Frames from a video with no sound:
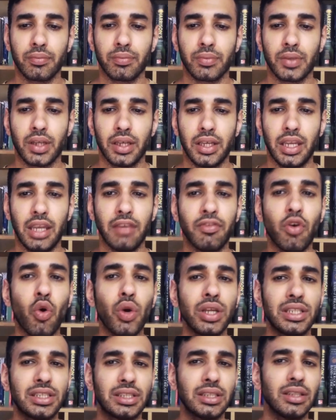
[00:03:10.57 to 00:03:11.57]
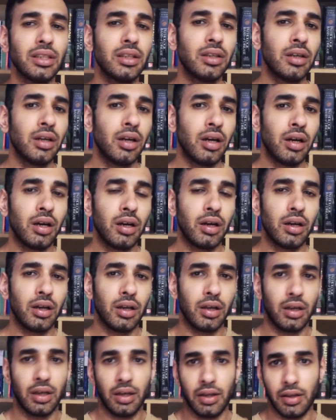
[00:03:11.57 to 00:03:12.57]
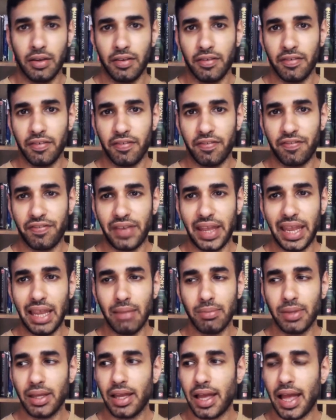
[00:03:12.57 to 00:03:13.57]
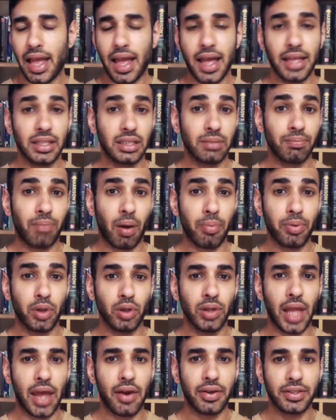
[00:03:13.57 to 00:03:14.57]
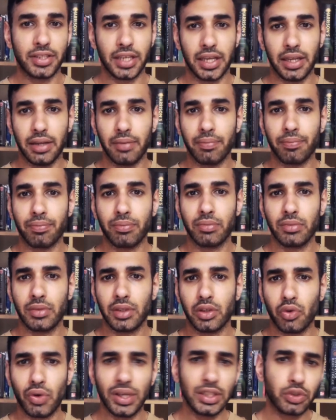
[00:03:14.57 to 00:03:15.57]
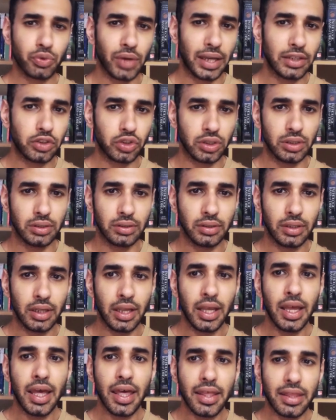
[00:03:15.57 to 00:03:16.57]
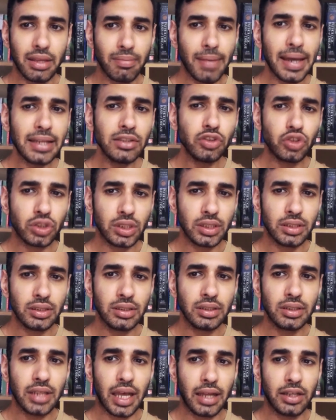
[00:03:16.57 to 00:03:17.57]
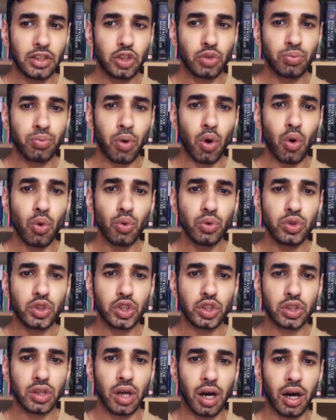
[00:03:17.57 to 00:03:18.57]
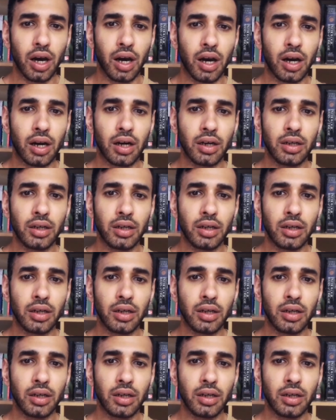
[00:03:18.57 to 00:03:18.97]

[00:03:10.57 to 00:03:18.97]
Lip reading: He avoids fame and popularity. Quiz question. The mansion and sports cars